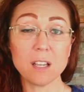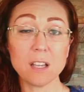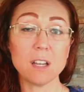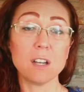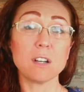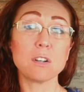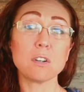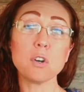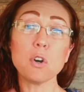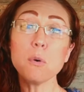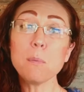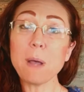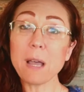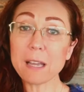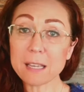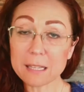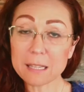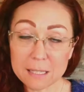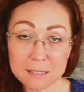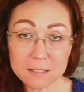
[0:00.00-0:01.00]
Go back
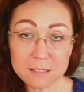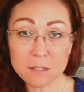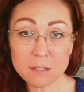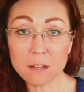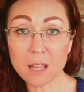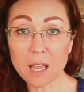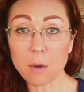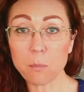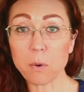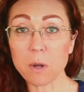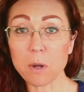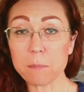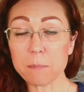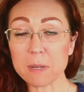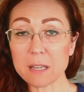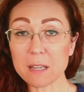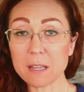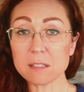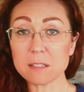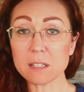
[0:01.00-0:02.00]
and listen to that one,
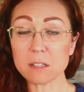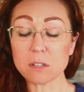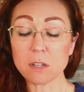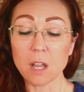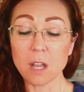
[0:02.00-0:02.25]
because it